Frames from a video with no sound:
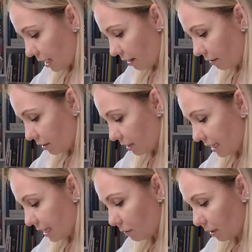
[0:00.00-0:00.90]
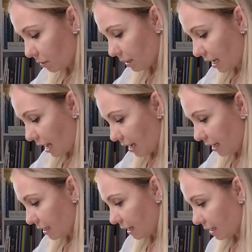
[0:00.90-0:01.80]
and this one was
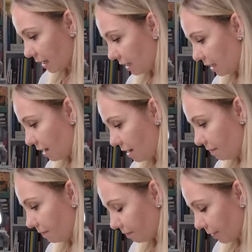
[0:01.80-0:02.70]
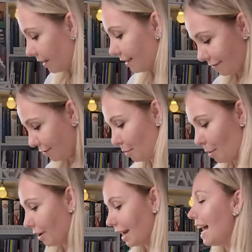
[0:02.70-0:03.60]
Aida's idea. A few
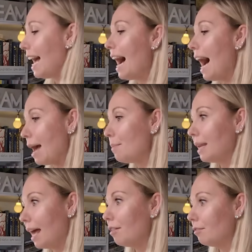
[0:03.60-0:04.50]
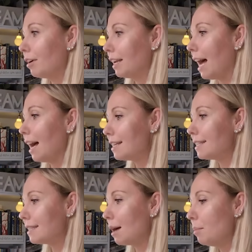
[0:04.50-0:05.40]
more. I mean, everyone has
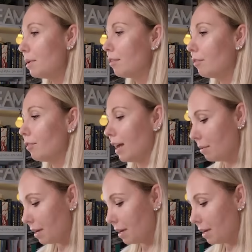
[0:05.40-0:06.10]
some bit of